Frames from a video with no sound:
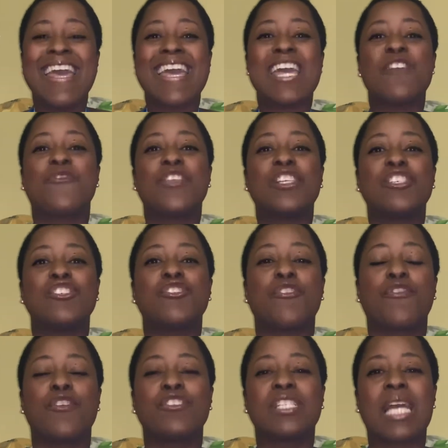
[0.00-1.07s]
If this is your
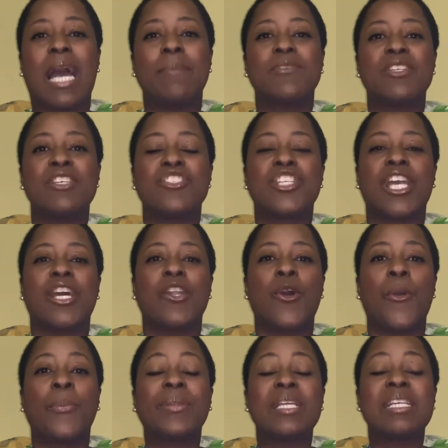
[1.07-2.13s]
first time to the
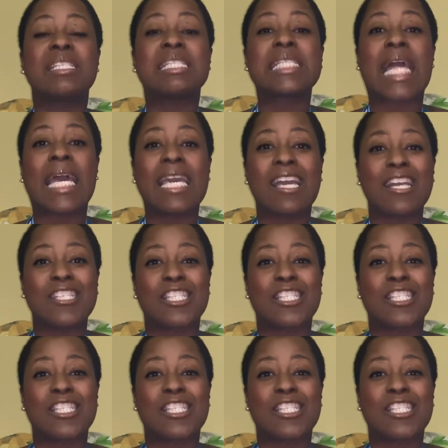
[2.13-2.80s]
channel, please like,